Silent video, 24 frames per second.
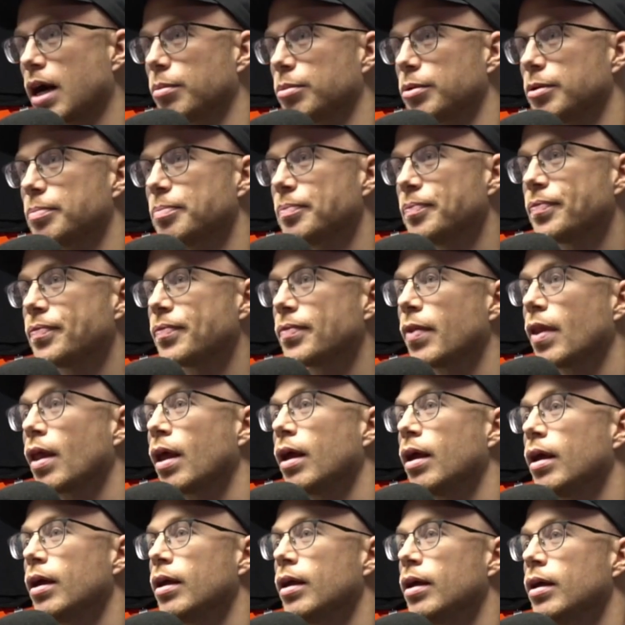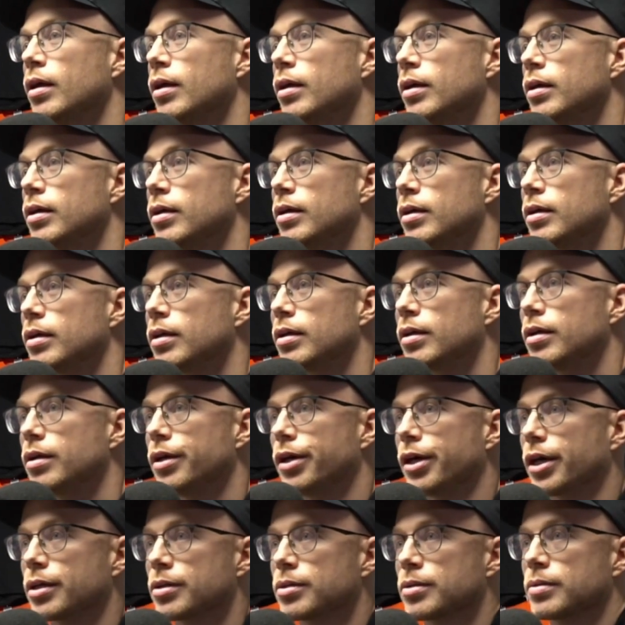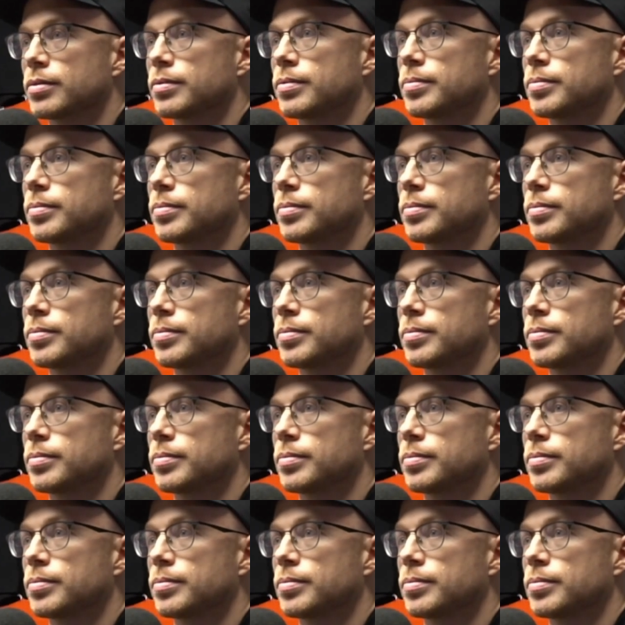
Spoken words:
next Lame Johnny thing is